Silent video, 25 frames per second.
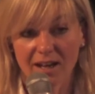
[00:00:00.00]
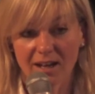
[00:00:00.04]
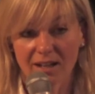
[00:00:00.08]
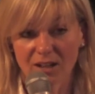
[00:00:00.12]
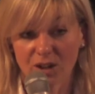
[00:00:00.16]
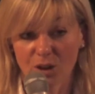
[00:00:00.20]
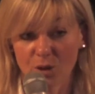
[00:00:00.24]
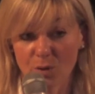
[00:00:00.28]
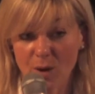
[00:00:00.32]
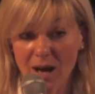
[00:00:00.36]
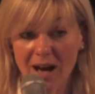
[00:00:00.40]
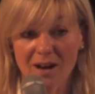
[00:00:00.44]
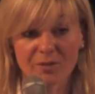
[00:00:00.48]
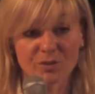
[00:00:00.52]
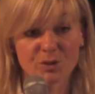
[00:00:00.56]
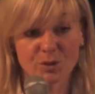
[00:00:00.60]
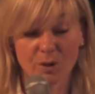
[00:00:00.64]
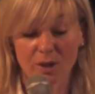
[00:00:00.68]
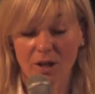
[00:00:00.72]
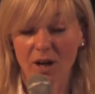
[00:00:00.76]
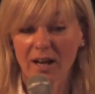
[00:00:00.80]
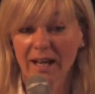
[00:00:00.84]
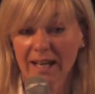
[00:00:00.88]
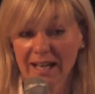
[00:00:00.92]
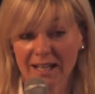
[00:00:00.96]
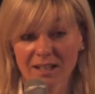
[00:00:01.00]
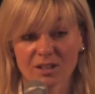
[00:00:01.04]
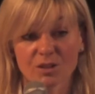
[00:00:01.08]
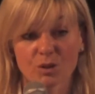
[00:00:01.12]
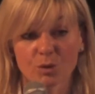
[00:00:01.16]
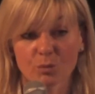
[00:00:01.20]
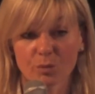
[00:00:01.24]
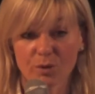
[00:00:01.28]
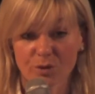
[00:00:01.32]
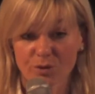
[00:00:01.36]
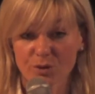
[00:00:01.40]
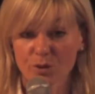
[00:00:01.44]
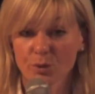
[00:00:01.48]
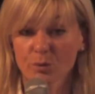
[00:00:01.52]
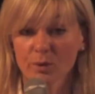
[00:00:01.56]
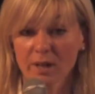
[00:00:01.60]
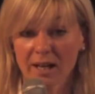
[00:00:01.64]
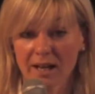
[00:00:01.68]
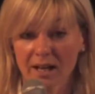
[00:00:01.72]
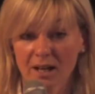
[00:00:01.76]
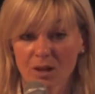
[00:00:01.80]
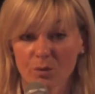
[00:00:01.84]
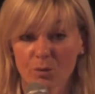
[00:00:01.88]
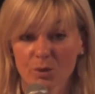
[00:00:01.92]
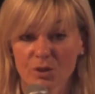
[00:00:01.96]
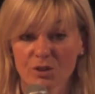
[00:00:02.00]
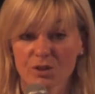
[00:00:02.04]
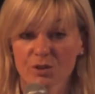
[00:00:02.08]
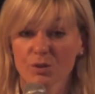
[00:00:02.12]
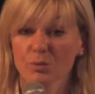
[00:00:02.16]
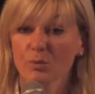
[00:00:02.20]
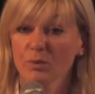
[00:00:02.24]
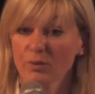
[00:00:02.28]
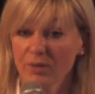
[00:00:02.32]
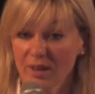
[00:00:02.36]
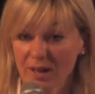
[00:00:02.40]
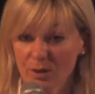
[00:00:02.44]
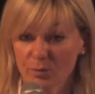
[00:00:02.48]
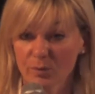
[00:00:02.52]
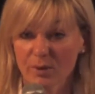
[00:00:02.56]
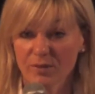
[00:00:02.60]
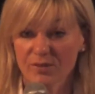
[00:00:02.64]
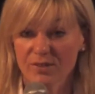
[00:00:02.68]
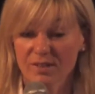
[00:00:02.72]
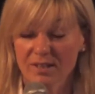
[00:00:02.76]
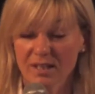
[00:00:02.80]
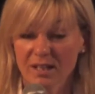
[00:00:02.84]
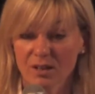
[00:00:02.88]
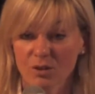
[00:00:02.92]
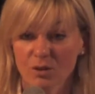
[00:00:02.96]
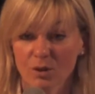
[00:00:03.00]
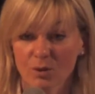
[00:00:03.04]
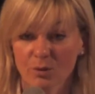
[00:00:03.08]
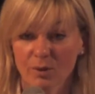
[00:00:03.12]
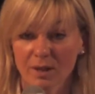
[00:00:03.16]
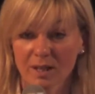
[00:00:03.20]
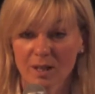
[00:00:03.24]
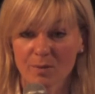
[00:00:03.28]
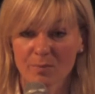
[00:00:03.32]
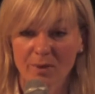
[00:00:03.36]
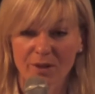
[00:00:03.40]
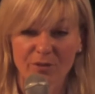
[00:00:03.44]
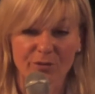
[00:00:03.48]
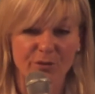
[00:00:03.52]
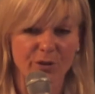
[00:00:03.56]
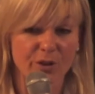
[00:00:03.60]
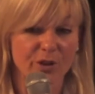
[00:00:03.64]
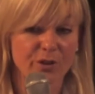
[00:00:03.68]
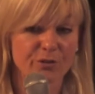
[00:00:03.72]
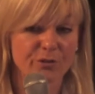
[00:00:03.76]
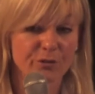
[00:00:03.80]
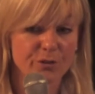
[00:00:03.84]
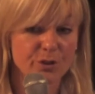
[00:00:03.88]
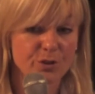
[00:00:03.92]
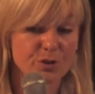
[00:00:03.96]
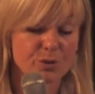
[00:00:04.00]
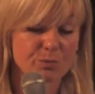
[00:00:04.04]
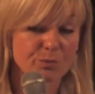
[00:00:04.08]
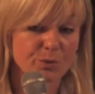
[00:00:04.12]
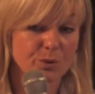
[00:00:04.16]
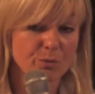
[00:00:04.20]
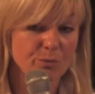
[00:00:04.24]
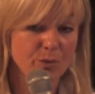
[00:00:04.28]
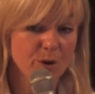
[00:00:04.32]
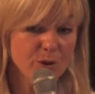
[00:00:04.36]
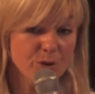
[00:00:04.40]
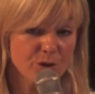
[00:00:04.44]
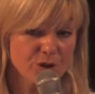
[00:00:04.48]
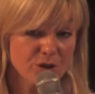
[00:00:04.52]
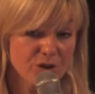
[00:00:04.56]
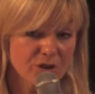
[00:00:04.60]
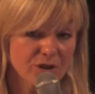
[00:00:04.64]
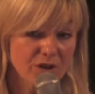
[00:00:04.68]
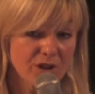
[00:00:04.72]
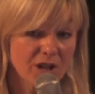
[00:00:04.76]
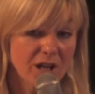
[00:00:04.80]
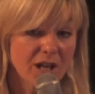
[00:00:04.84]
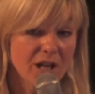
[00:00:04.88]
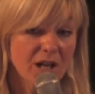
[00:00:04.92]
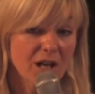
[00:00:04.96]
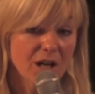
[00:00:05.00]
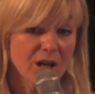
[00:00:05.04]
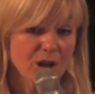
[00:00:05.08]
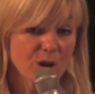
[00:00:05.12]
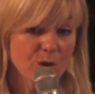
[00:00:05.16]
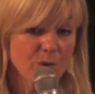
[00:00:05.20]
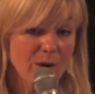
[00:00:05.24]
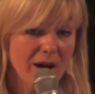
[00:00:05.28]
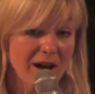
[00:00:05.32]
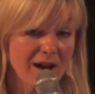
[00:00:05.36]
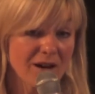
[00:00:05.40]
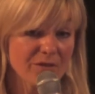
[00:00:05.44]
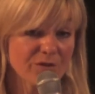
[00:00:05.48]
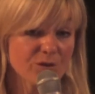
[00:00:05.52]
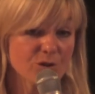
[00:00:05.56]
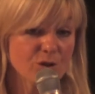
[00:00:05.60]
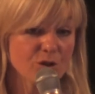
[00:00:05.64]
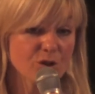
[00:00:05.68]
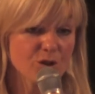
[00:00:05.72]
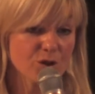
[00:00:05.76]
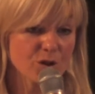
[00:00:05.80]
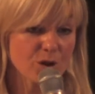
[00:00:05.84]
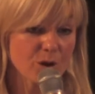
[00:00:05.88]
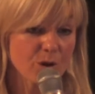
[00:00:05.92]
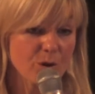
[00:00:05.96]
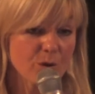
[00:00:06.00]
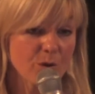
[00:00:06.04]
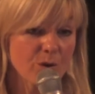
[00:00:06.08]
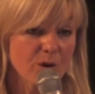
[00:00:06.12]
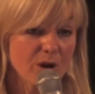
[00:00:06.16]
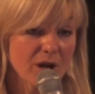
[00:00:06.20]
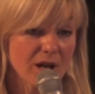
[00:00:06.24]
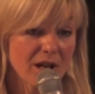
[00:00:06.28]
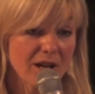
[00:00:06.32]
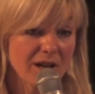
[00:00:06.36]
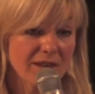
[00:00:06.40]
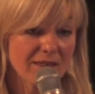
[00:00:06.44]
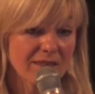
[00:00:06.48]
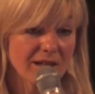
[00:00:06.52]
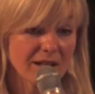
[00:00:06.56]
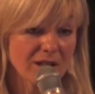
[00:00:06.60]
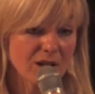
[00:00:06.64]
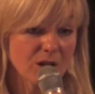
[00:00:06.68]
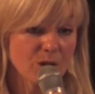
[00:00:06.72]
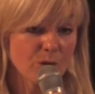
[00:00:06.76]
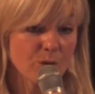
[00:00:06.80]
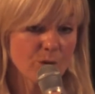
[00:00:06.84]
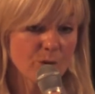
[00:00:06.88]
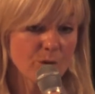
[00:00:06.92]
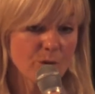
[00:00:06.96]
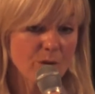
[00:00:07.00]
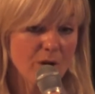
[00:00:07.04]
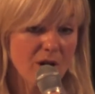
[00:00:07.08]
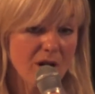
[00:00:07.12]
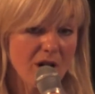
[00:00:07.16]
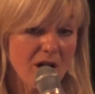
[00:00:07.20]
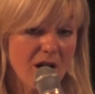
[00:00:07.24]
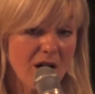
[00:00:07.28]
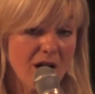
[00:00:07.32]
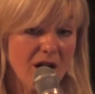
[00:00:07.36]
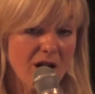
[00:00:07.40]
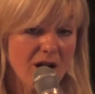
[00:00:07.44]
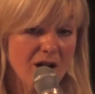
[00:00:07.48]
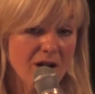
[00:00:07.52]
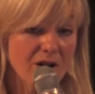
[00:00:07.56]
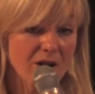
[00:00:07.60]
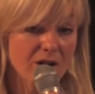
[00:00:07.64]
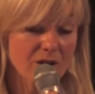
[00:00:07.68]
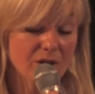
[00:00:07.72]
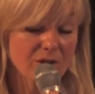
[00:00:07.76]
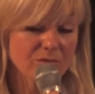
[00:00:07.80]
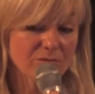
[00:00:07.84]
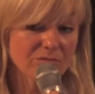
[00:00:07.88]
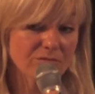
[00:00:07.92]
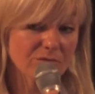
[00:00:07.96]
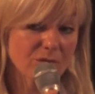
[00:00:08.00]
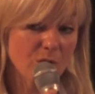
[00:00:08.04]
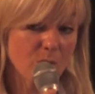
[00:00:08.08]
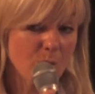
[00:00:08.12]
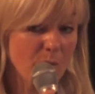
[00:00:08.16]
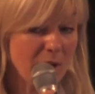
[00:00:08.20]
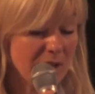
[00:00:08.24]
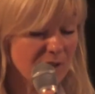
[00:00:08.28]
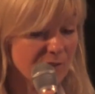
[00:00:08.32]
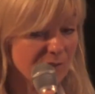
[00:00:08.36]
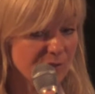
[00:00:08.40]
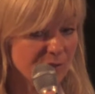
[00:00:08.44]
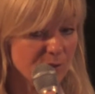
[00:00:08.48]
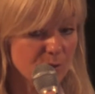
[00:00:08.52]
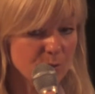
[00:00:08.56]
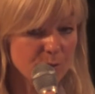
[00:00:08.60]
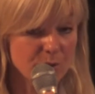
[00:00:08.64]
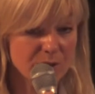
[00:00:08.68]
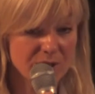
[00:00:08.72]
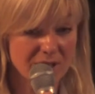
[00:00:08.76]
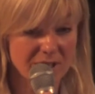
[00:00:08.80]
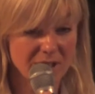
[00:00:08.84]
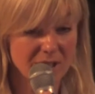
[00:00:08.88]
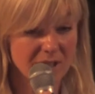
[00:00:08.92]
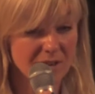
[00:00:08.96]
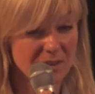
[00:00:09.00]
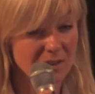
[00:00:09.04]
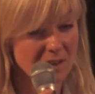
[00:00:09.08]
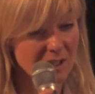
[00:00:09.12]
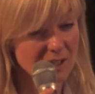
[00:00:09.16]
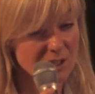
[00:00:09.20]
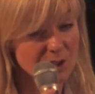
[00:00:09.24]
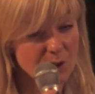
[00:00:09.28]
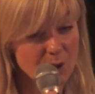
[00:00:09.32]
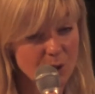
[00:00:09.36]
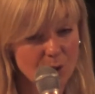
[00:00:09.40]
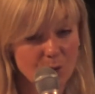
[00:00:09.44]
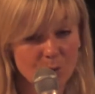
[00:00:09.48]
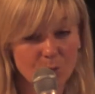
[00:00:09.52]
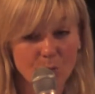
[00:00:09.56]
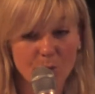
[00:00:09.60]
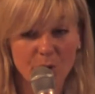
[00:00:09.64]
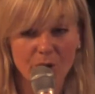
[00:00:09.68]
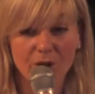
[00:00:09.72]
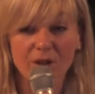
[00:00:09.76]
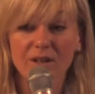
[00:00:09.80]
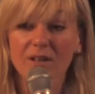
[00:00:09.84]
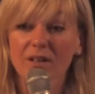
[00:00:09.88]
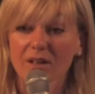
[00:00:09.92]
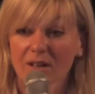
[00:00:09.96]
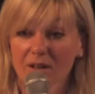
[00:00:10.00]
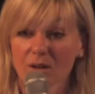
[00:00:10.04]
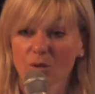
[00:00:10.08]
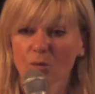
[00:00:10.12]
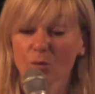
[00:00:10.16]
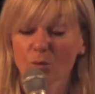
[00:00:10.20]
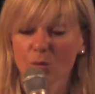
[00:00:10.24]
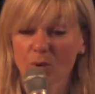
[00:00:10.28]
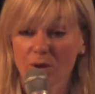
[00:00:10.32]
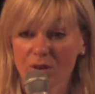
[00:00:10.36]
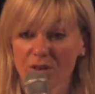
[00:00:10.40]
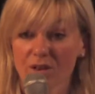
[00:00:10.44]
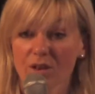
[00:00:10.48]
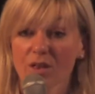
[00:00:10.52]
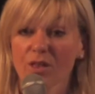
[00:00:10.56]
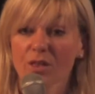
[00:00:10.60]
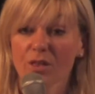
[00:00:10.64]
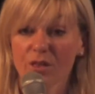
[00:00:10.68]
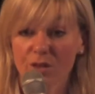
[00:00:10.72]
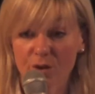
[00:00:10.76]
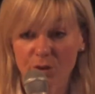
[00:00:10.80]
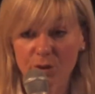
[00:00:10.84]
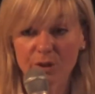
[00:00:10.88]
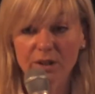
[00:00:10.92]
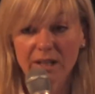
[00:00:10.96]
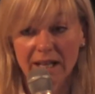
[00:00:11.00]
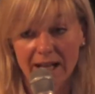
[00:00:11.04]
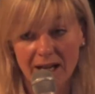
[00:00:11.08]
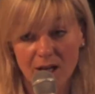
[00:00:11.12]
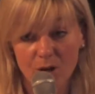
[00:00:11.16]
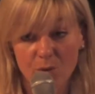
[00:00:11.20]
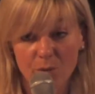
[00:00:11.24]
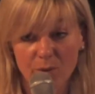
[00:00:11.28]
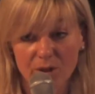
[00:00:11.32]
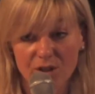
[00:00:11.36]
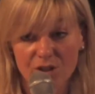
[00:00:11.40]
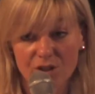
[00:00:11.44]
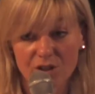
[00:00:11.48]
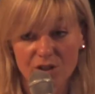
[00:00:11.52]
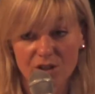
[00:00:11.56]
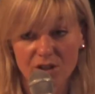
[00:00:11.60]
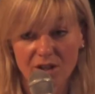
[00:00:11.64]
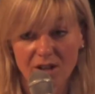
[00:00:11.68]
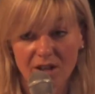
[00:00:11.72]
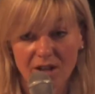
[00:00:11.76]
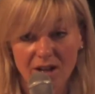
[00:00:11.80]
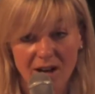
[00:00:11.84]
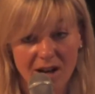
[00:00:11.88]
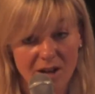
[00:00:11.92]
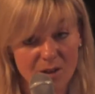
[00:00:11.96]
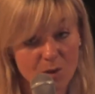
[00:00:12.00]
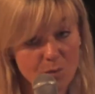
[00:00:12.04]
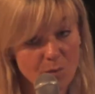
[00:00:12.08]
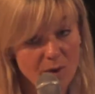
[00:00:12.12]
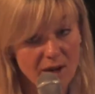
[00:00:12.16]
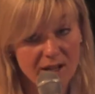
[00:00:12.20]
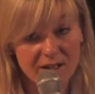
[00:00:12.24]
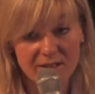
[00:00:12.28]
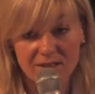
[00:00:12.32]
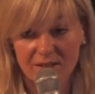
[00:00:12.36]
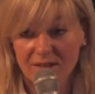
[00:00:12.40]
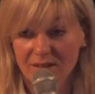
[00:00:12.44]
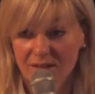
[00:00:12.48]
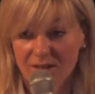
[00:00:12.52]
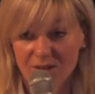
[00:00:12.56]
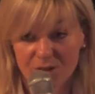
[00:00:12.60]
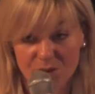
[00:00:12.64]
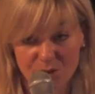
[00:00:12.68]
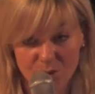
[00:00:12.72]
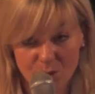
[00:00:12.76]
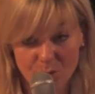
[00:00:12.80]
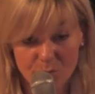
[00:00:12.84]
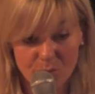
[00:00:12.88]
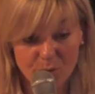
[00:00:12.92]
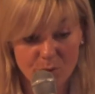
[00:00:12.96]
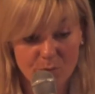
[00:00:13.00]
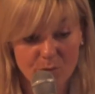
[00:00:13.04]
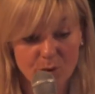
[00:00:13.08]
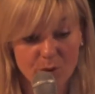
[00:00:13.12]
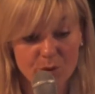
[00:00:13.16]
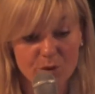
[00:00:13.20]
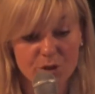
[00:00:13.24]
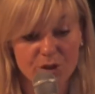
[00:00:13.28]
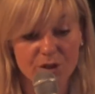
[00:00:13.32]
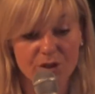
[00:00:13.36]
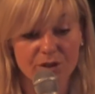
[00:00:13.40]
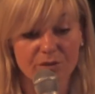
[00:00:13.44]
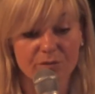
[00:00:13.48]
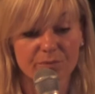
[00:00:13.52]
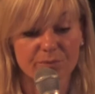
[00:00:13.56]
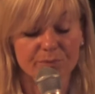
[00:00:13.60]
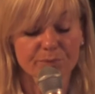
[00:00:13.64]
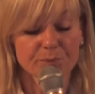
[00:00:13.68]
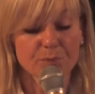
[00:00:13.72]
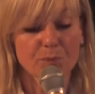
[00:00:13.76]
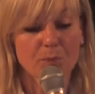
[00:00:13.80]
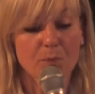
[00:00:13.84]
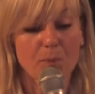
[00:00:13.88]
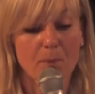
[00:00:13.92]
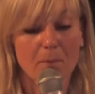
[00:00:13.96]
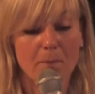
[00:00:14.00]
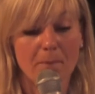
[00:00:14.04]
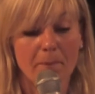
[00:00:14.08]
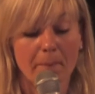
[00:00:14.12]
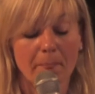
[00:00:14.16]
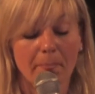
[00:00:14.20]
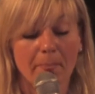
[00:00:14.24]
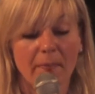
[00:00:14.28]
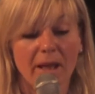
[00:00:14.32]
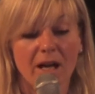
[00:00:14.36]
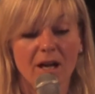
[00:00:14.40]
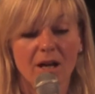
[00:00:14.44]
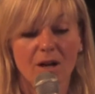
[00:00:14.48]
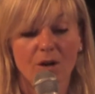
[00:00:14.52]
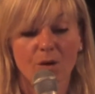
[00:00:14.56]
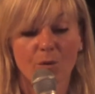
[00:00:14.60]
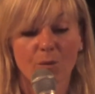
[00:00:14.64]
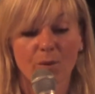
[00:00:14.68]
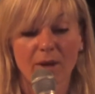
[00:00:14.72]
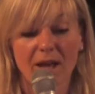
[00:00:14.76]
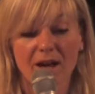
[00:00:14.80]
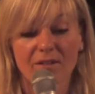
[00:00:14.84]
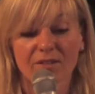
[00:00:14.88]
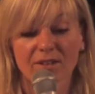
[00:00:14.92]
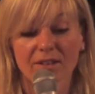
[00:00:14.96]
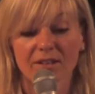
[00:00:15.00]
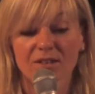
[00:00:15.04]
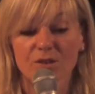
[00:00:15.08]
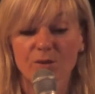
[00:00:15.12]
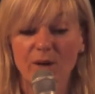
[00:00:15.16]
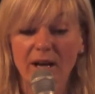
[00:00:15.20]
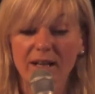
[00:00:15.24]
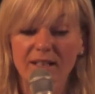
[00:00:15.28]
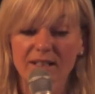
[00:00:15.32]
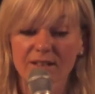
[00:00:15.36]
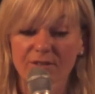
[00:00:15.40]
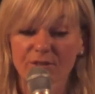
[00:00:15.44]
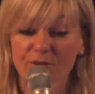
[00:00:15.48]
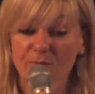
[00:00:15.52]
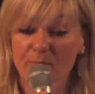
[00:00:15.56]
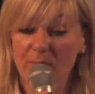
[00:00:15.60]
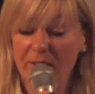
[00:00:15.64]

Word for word: You have to enter with two languages that we've seen already, but for your first promotion, you have to show that you are quite fluent and that you can work with a third language. Otherwise, there's no promotion. We have an attractive